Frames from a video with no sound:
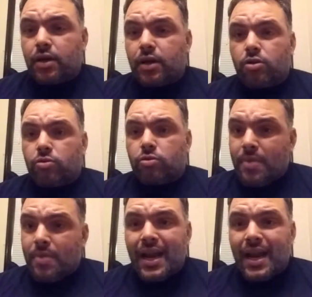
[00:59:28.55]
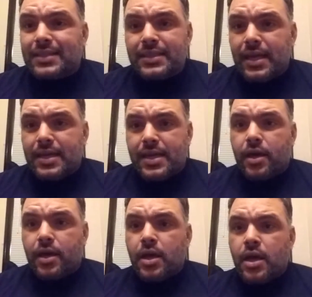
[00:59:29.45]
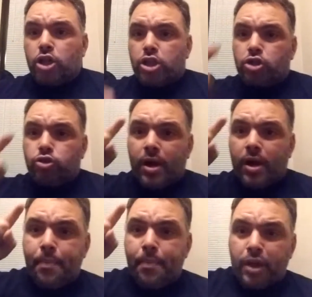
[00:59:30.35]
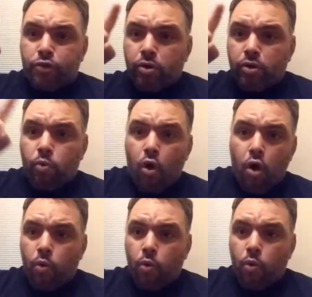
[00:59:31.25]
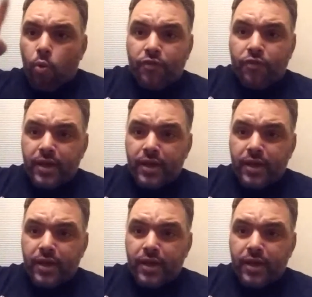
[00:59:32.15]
You may not see it yet because you're trying to break through the wall with one finger.